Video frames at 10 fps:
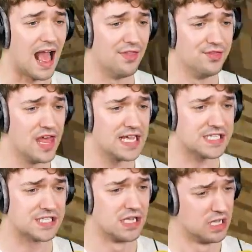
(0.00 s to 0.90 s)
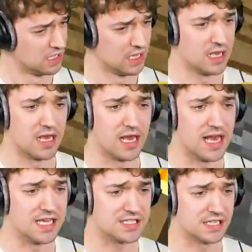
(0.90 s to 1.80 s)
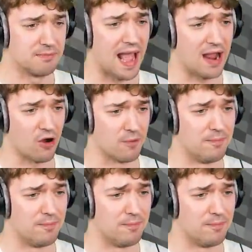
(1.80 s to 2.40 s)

And this is the mayor.